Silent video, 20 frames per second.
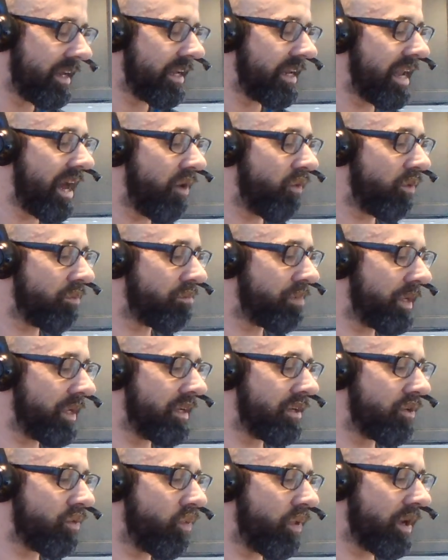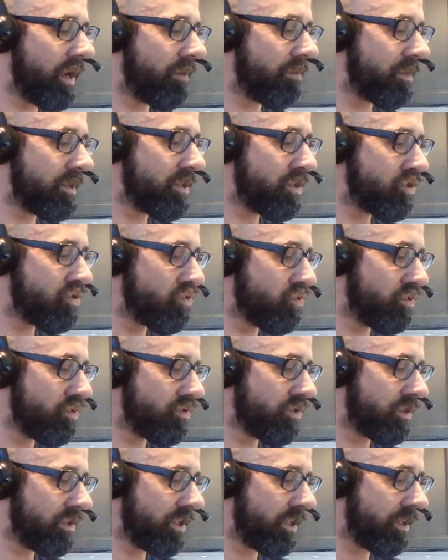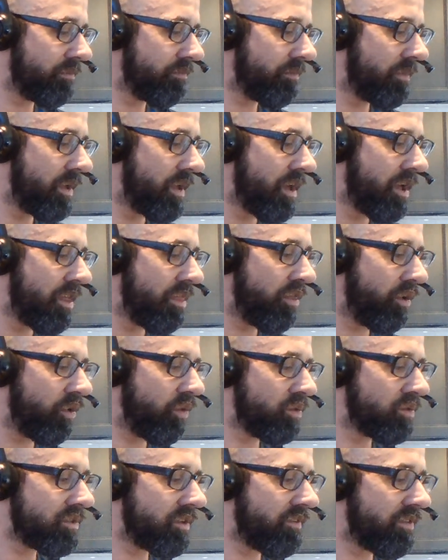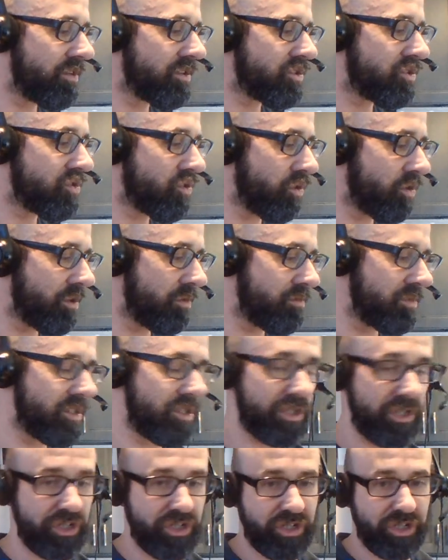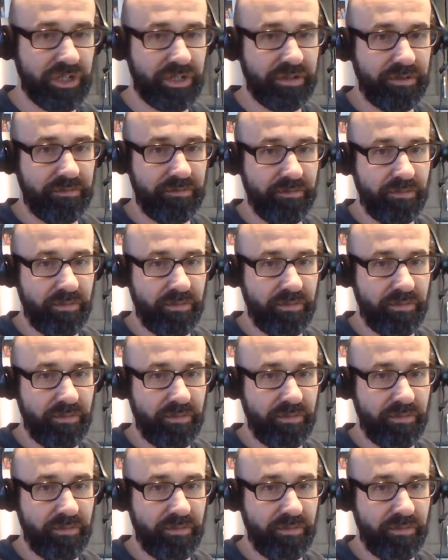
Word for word: Now when Peter went up into Jerusalem, those of the circumcision